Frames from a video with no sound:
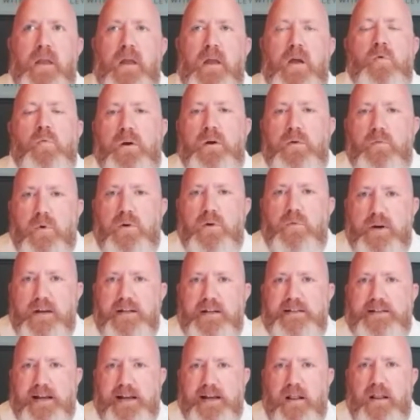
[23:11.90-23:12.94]
when we
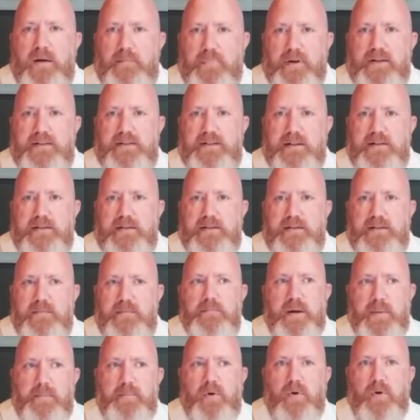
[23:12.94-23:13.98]
sell a business,
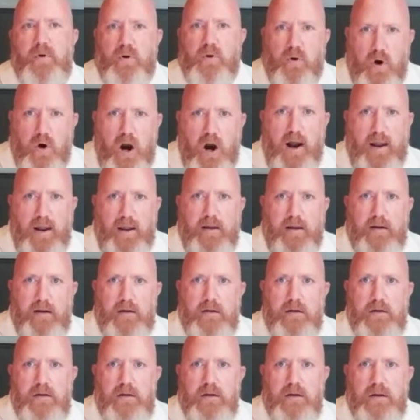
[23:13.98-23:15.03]
people cry
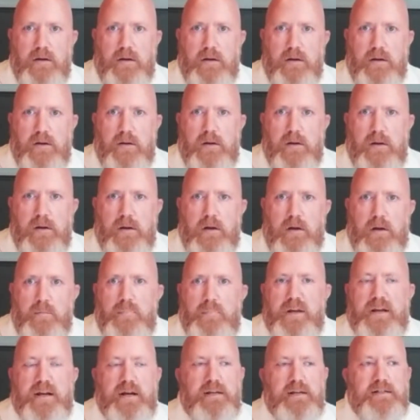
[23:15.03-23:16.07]

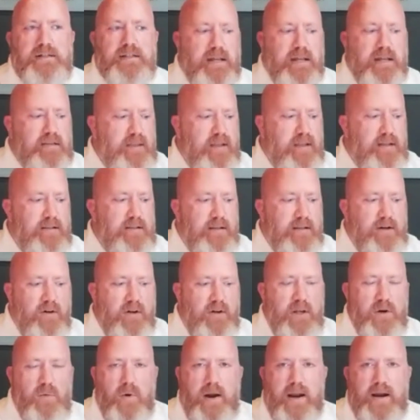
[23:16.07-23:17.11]
because they
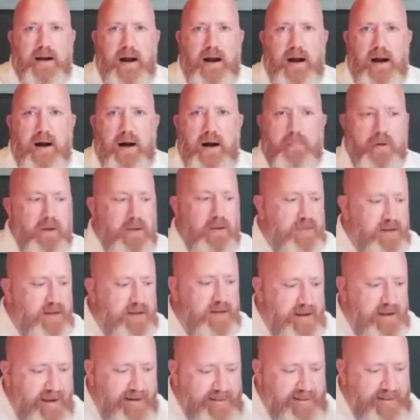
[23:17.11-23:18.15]
literally wake up the
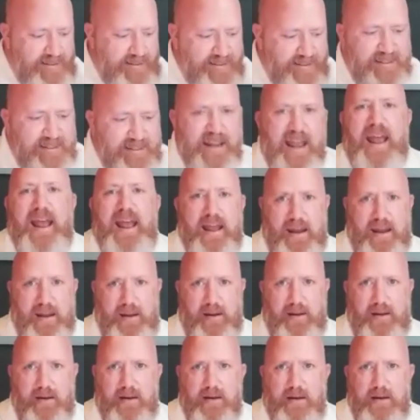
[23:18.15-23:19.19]
next day
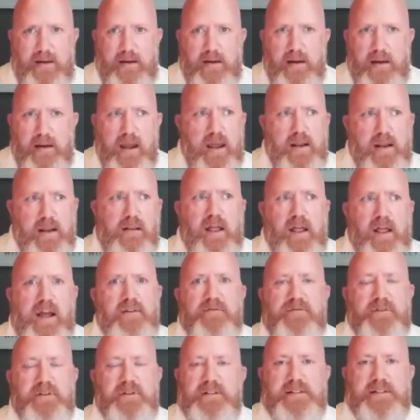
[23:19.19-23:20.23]
and
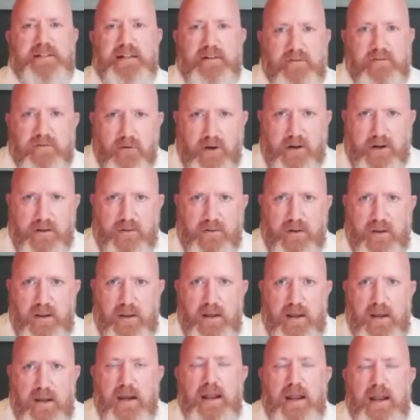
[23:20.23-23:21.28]
life is different.
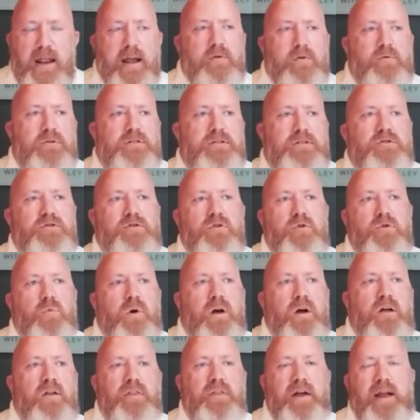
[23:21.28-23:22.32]
In Acquisitional
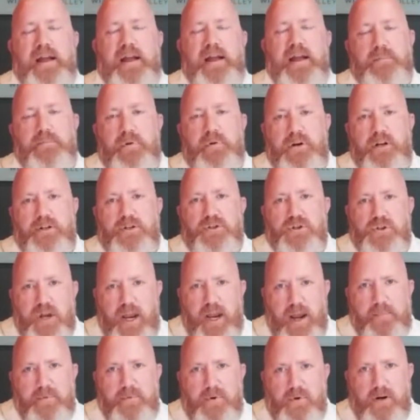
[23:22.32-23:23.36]
Wealth, I had to put a
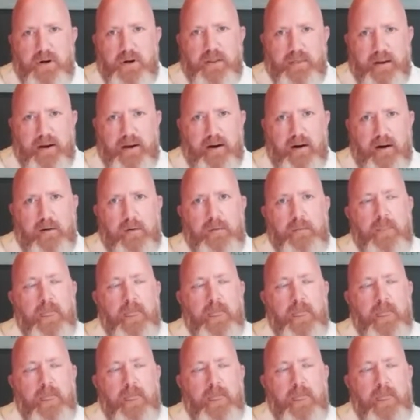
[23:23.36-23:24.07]
chapter in there